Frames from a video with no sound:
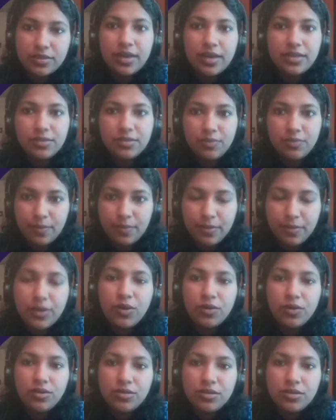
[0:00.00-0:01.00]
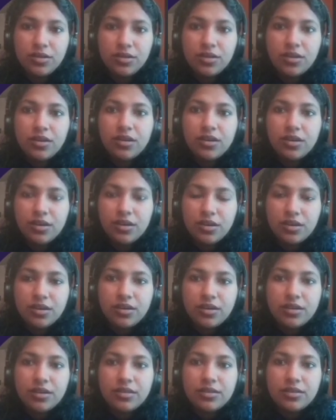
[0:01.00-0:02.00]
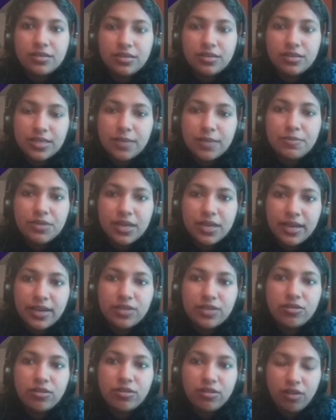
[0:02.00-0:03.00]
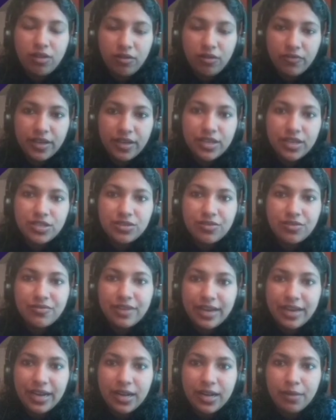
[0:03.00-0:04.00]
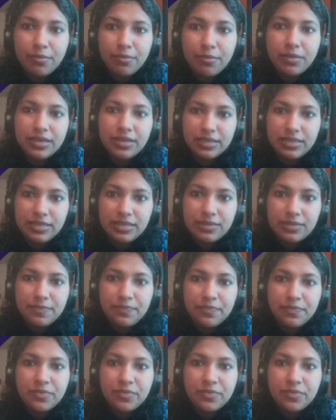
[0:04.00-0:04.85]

That's because the subshell electronic configuration of helium is